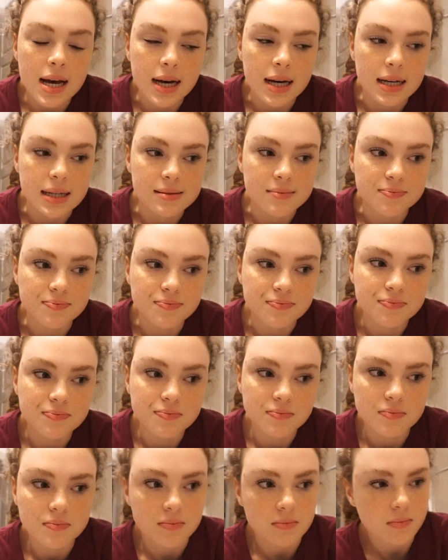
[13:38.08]
um,
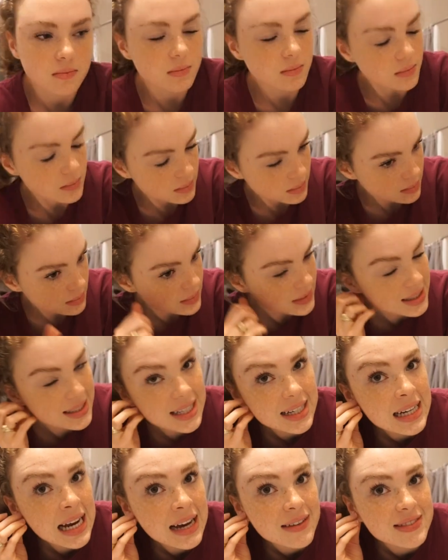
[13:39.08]

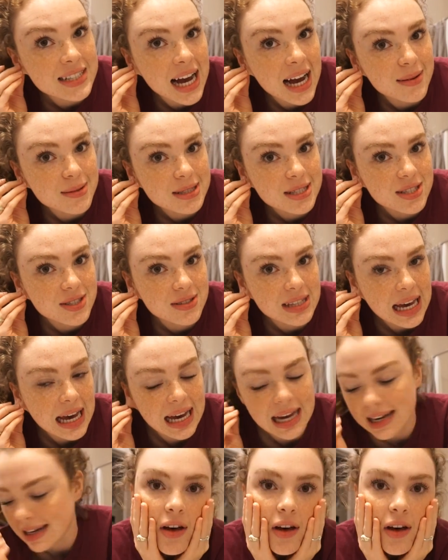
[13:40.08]
didn't have time to do that.